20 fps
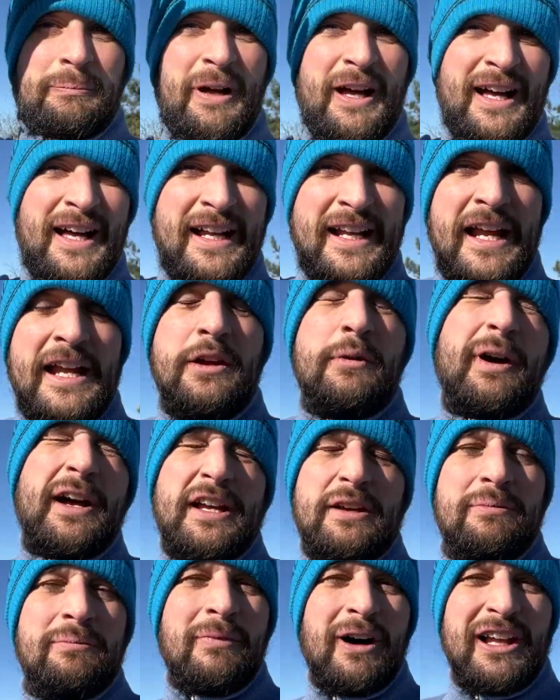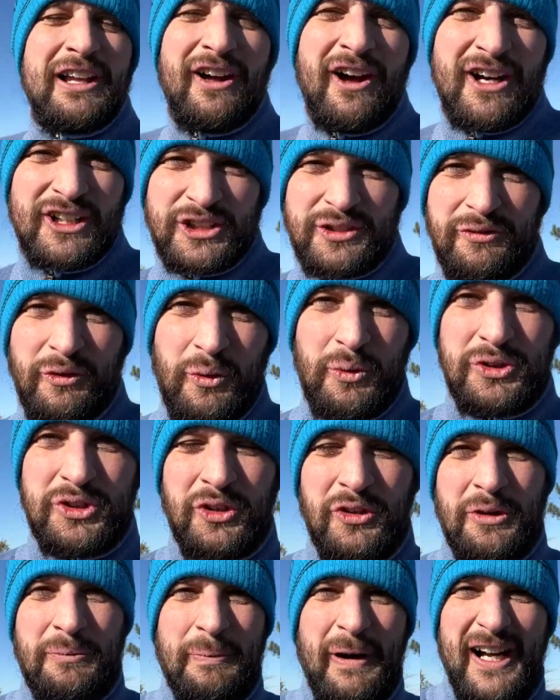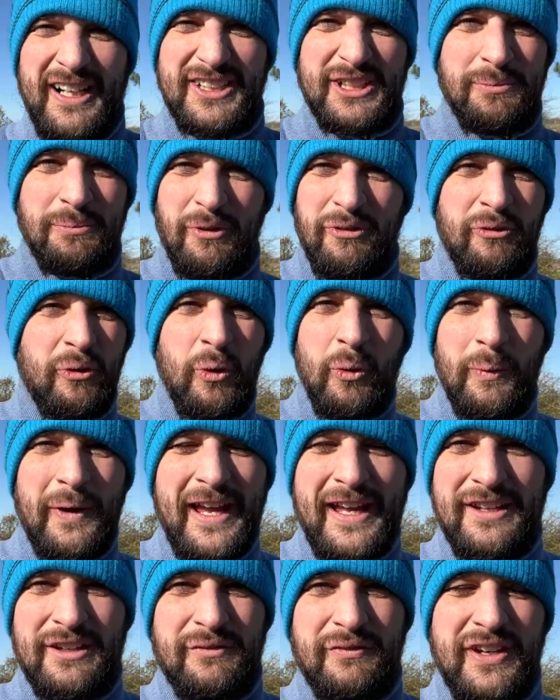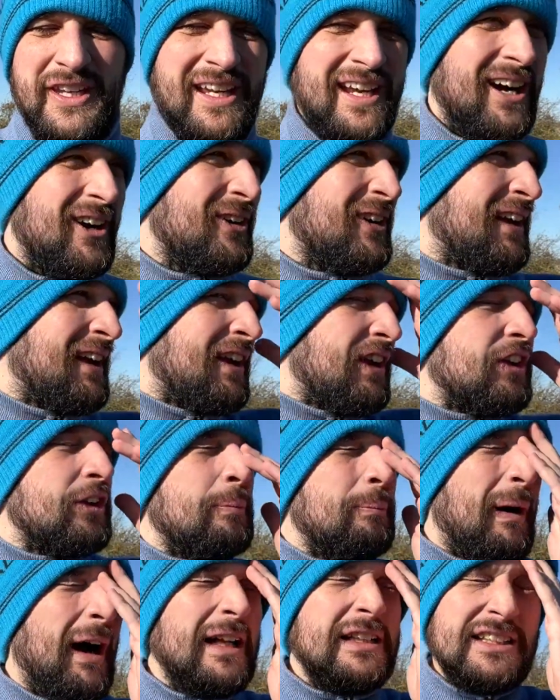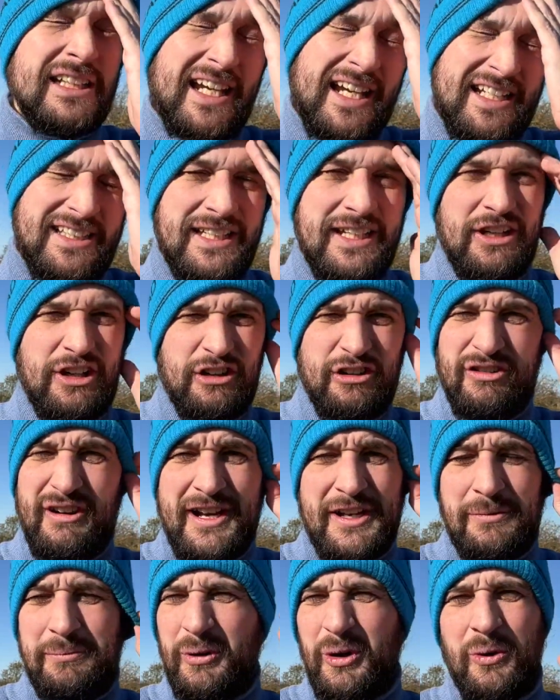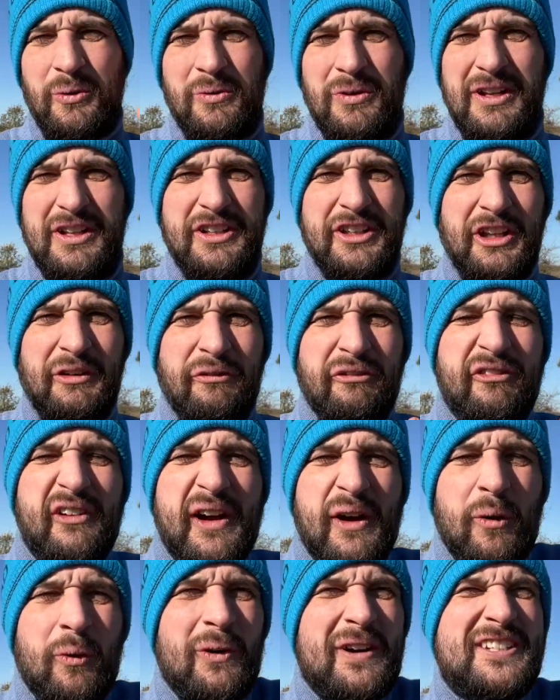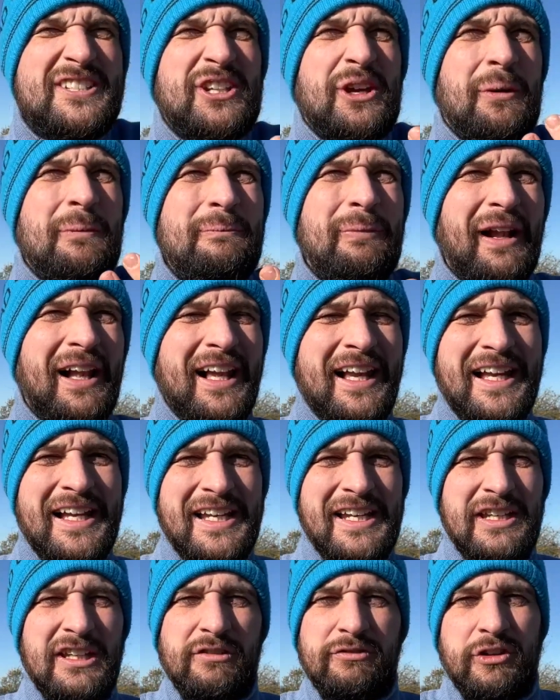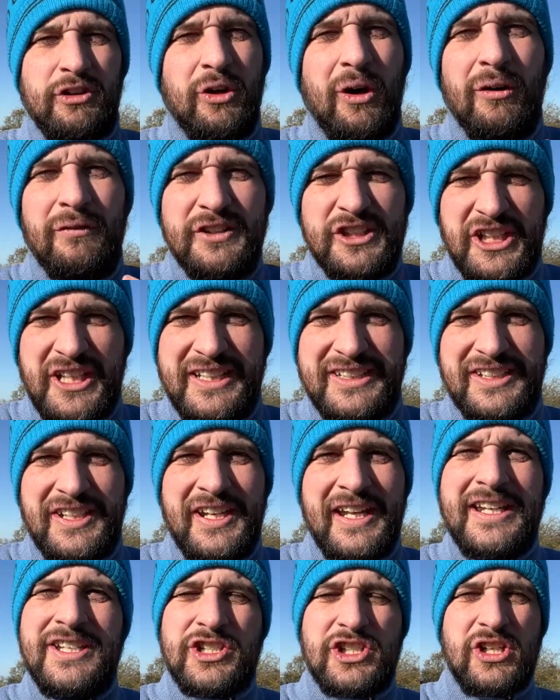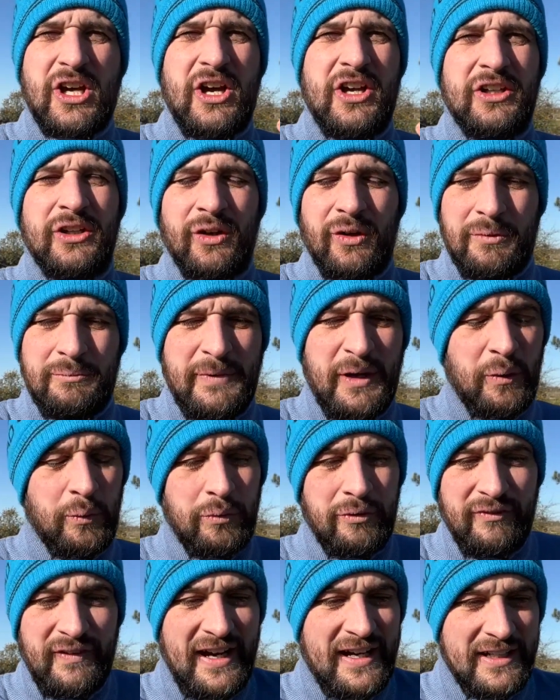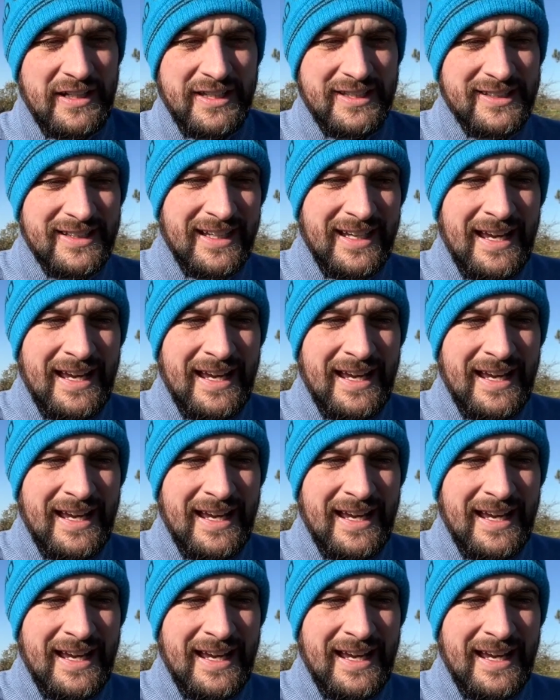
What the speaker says: But anyway, my last thoughts on the putter before we end the video. The putter is incredible. The feel is completely different. Obviously it's an insert and not a milled face,